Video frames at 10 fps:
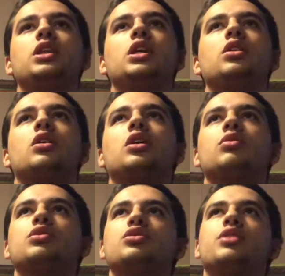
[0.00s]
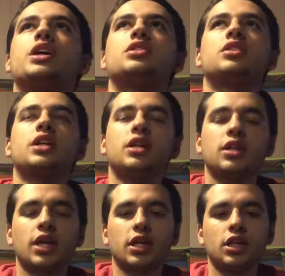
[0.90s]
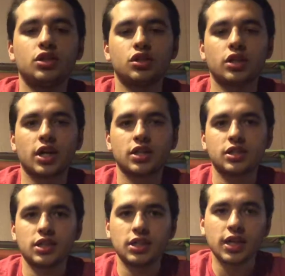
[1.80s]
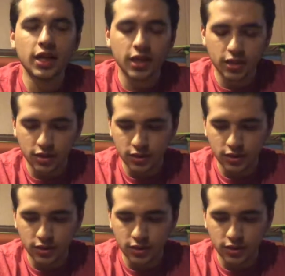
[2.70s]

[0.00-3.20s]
Enoch was translated that he should not see death.